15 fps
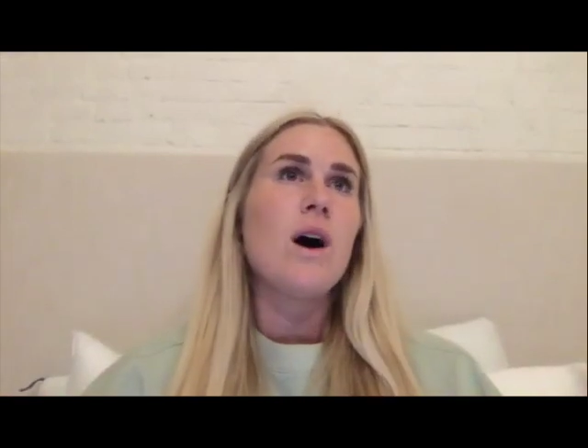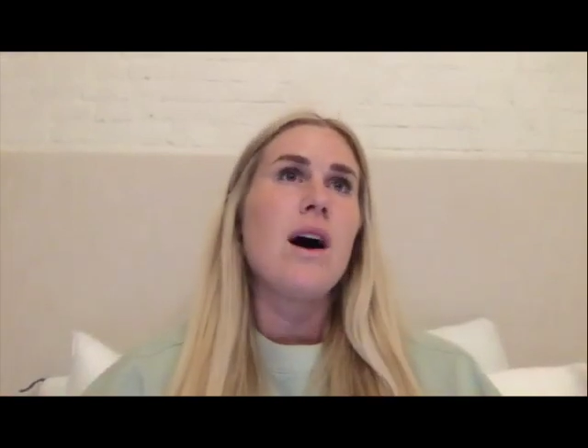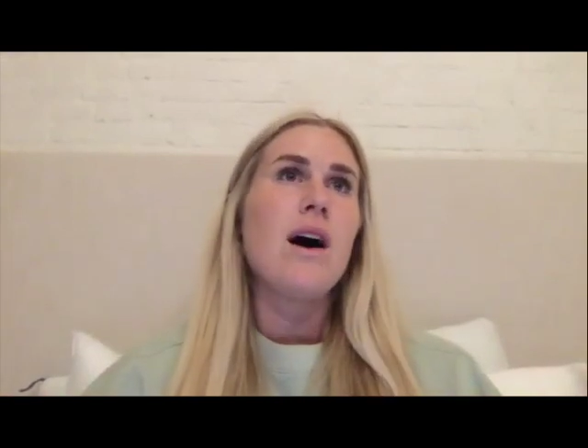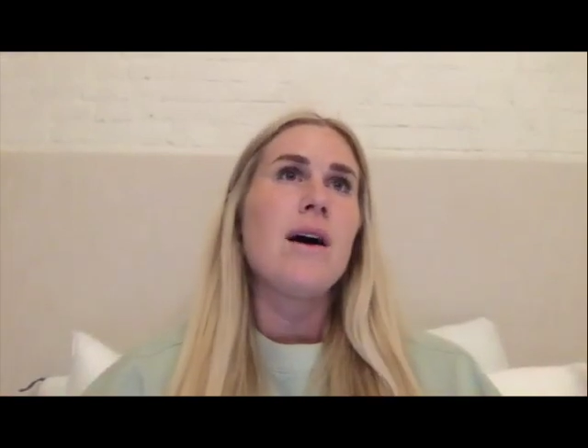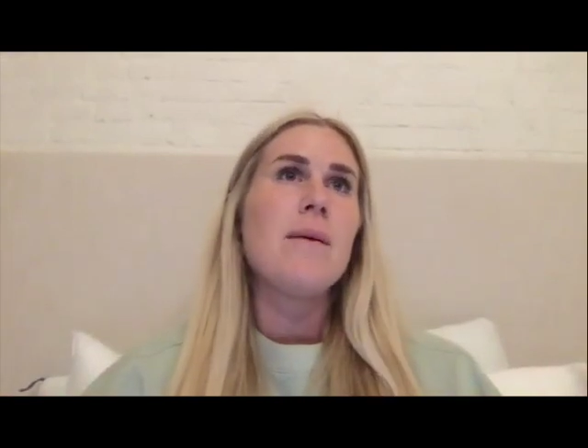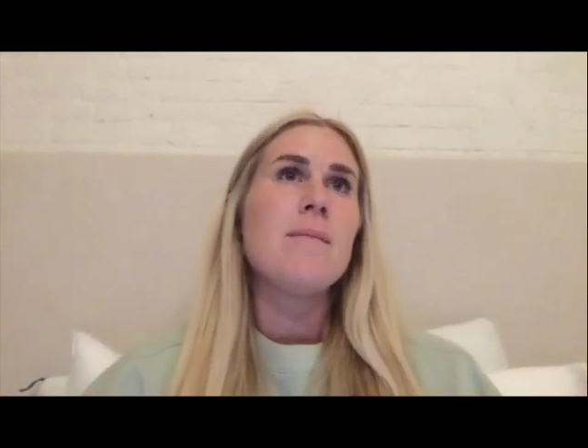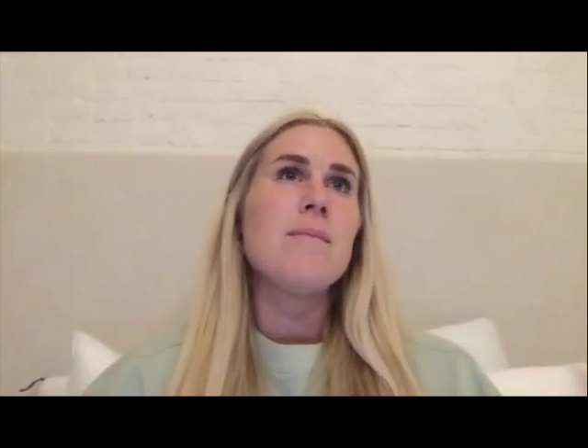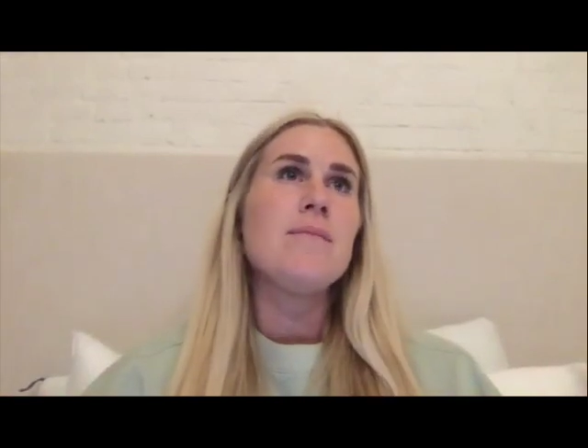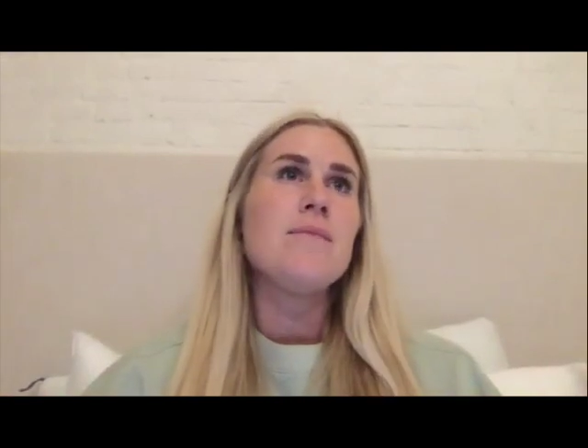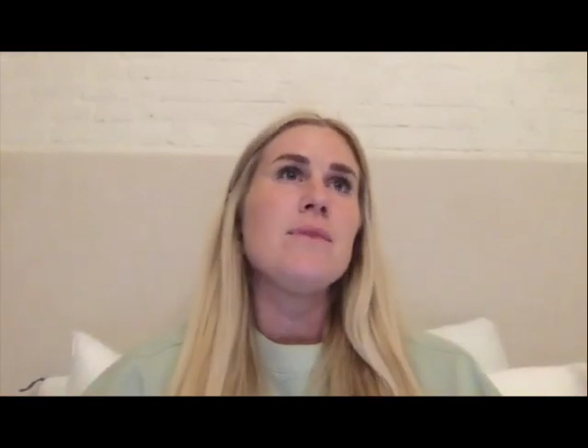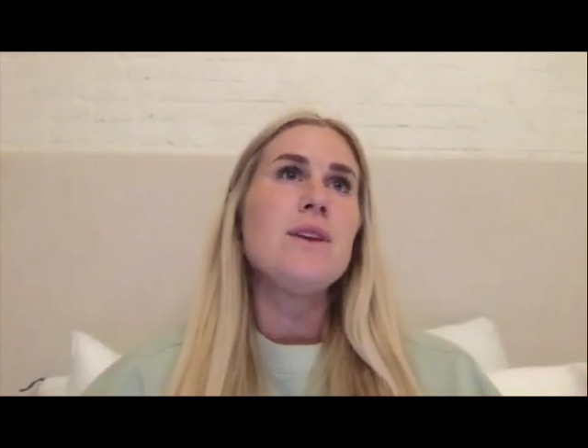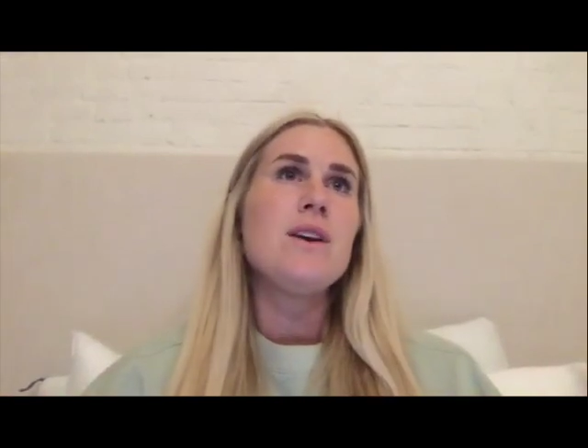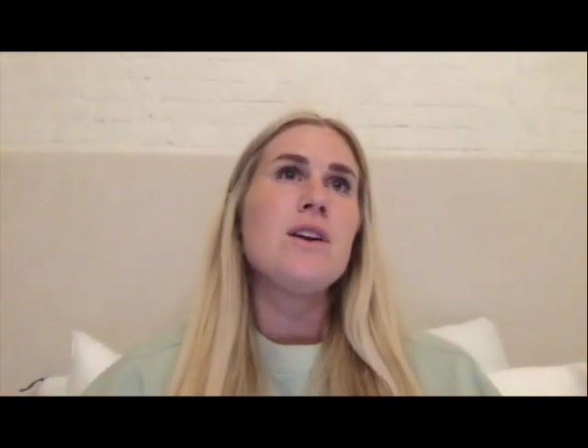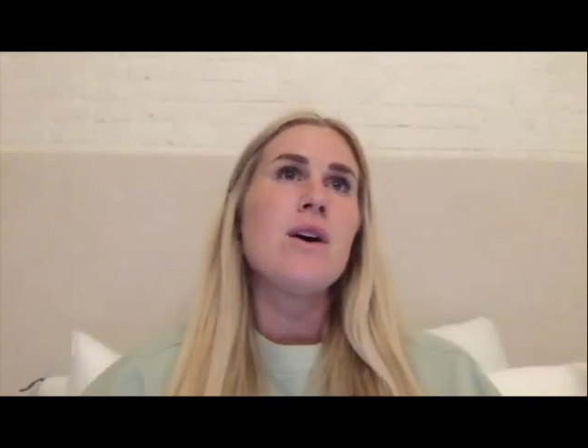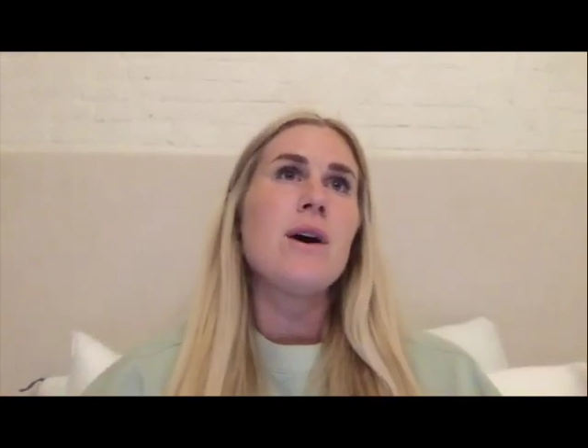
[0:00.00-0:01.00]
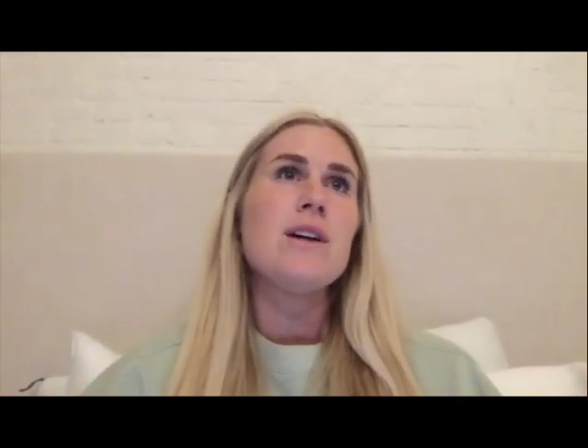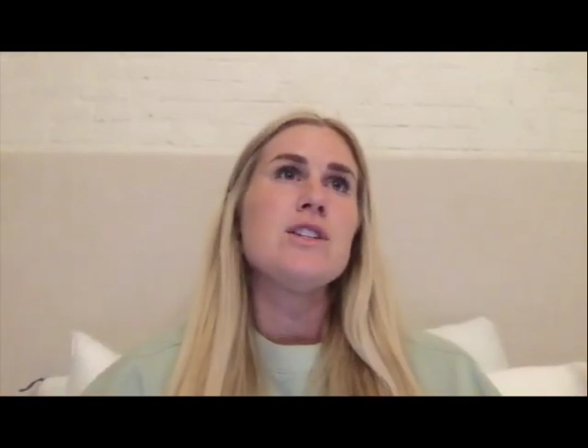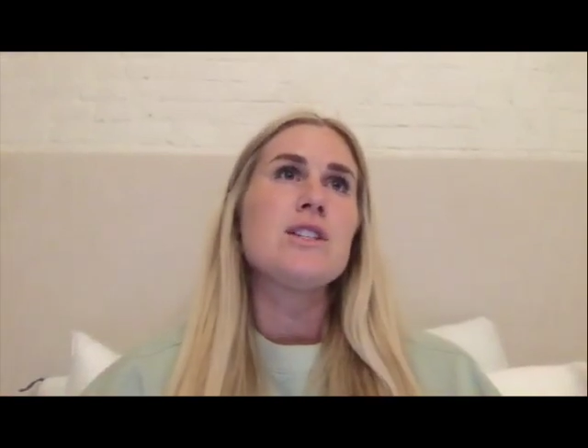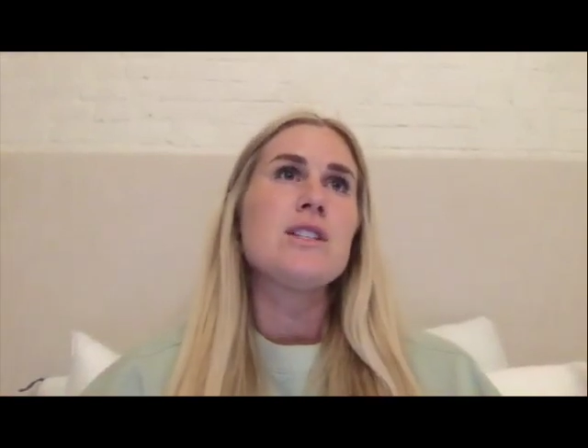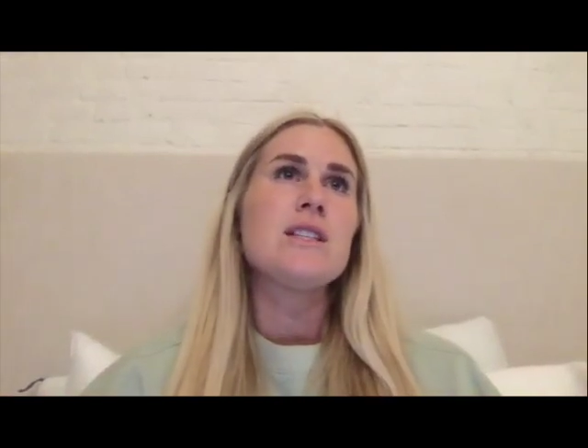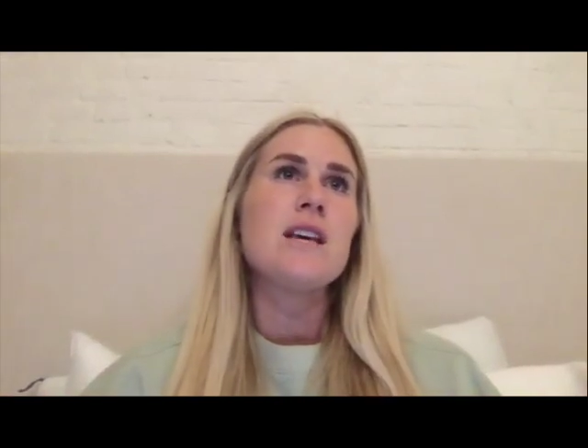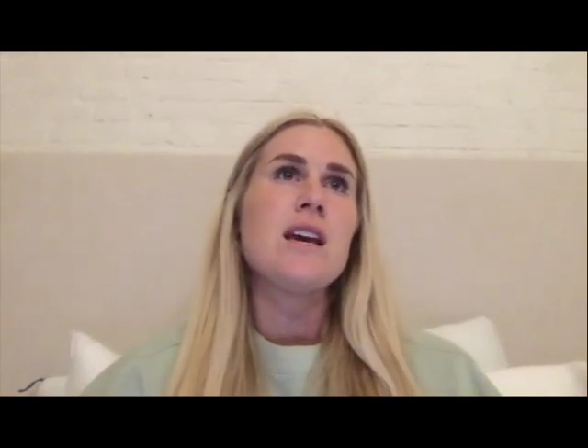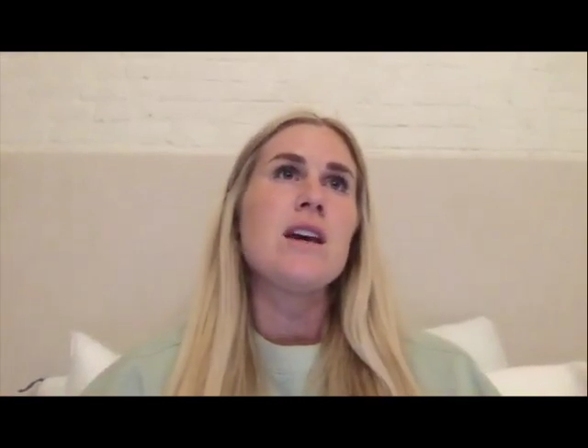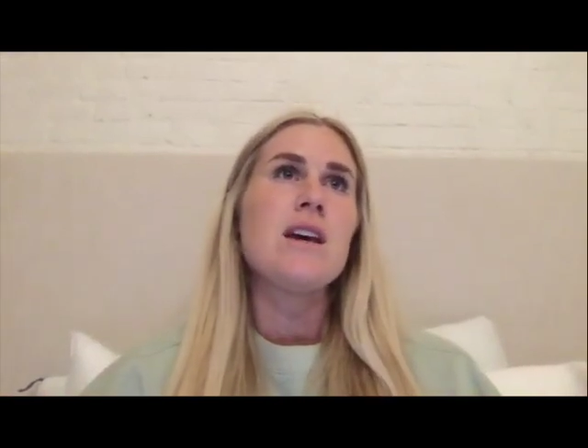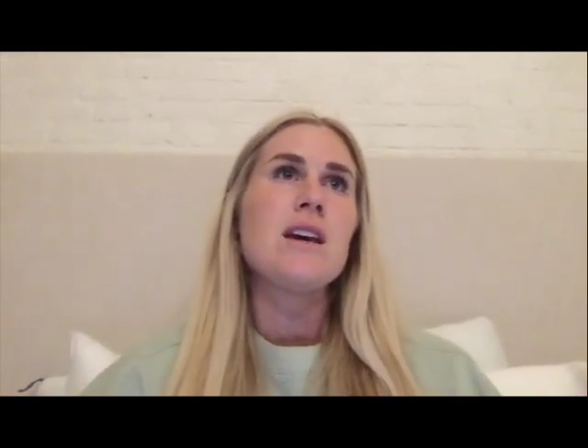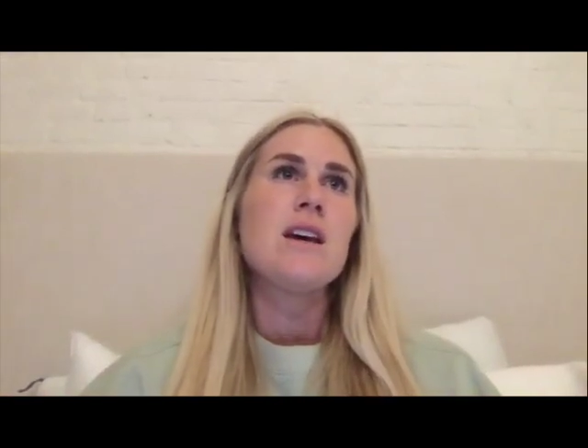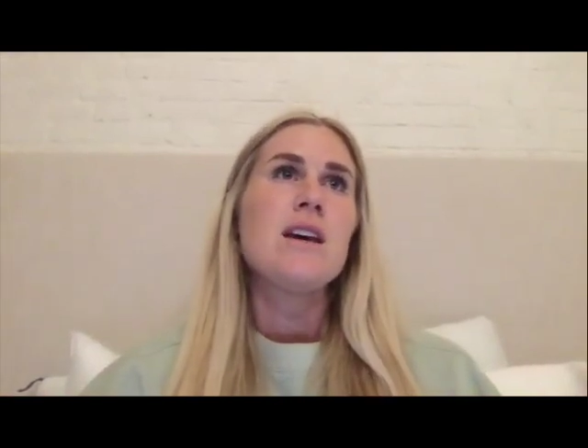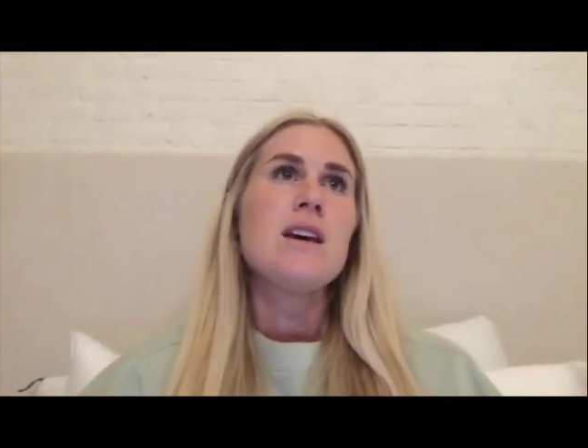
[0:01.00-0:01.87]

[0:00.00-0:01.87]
I just think